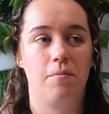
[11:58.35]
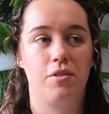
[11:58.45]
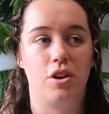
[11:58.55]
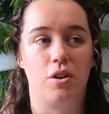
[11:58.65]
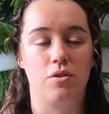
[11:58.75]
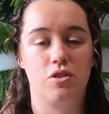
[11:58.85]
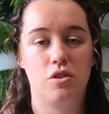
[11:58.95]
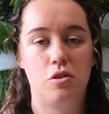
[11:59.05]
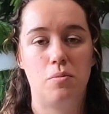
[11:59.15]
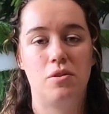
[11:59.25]
you know,
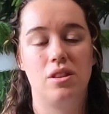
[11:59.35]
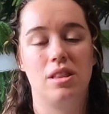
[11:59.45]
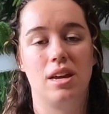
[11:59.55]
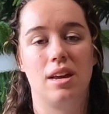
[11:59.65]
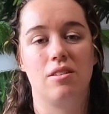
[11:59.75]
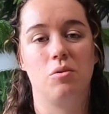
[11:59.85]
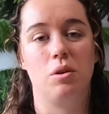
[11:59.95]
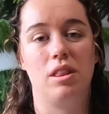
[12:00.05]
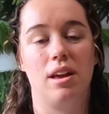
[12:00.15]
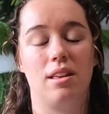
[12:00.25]
soups and things
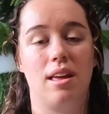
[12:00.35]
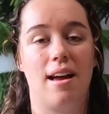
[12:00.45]
with like the